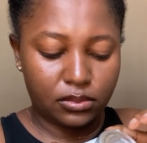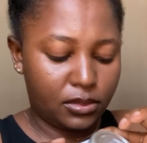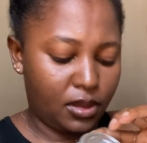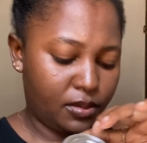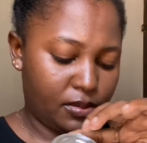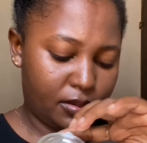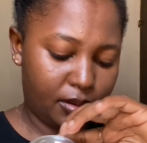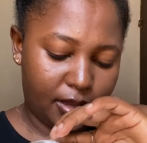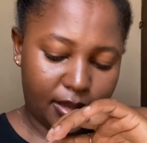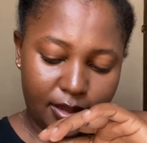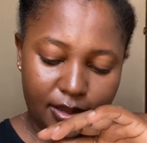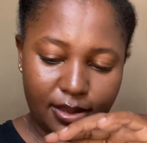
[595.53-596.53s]
Oh,
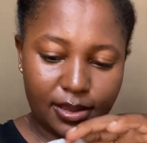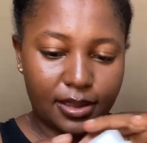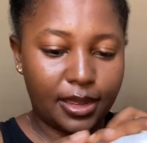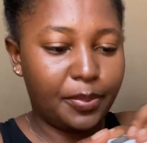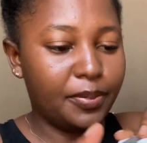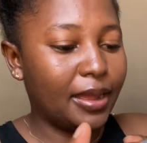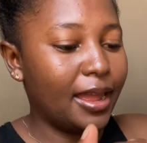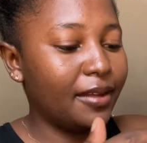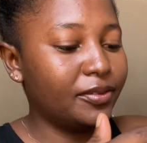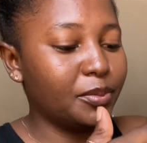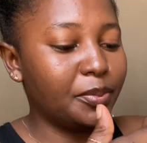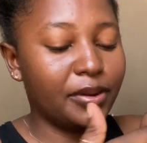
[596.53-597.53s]
okay. I, put, I
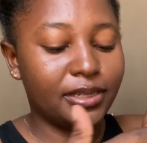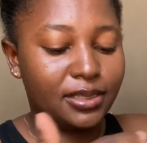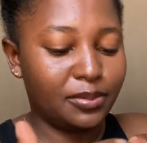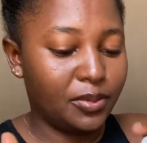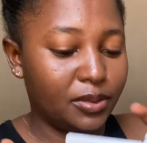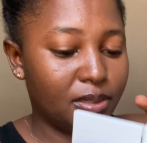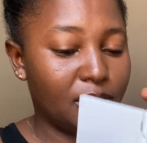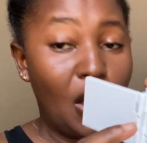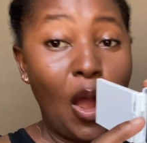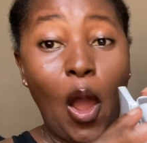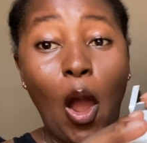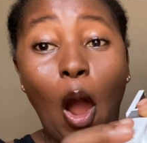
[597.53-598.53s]
have to press the button.
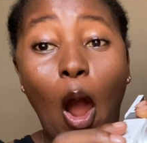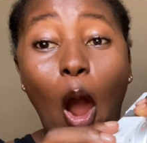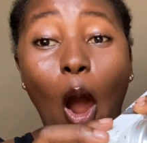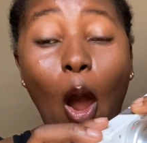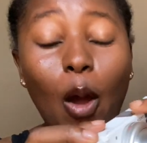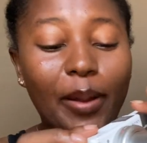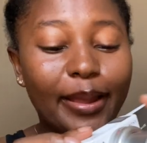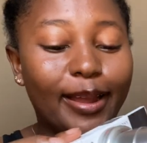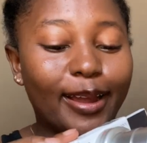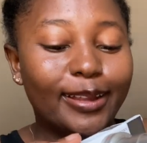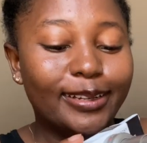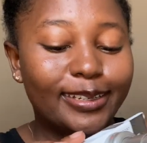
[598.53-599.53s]
Oh my
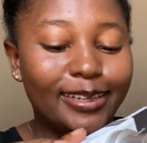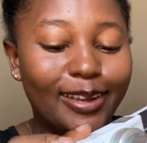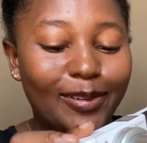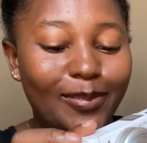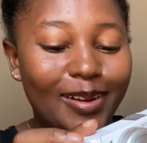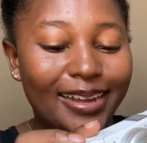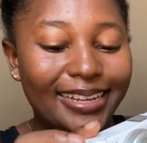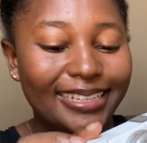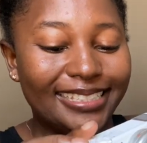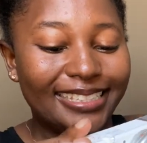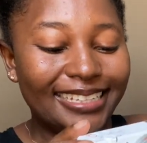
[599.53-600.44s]
god, what?